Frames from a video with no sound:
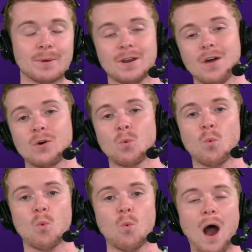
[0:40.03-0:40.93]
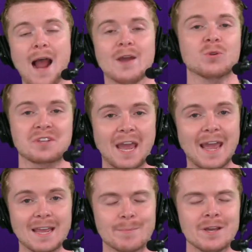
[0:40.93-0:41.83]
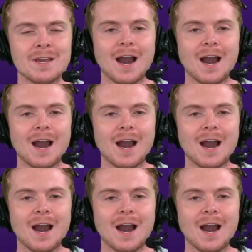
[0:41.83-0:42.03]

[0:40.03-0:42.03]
another wild game